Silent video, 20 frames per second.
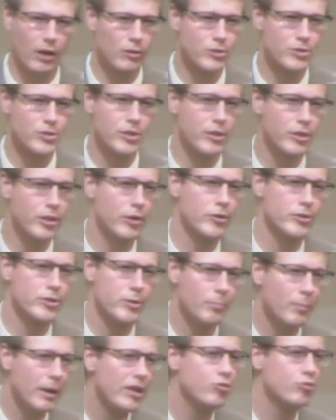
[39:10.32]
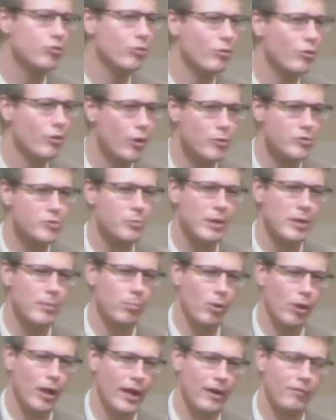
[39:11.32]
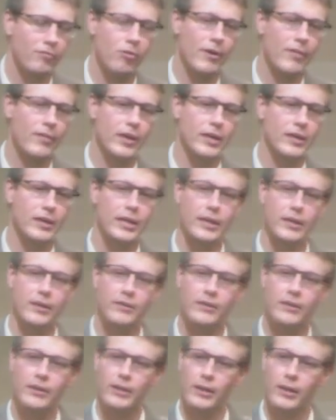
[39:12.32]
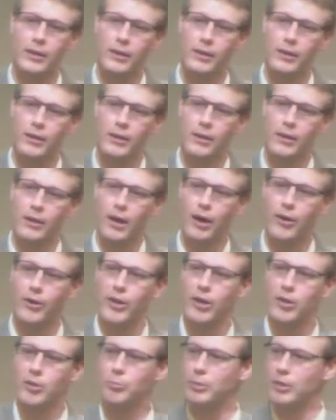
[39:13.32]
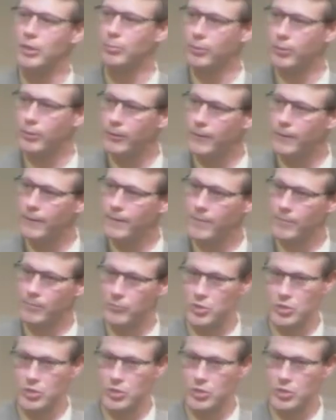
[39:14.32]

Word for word: a year to make sure those people have what they need. Our young people just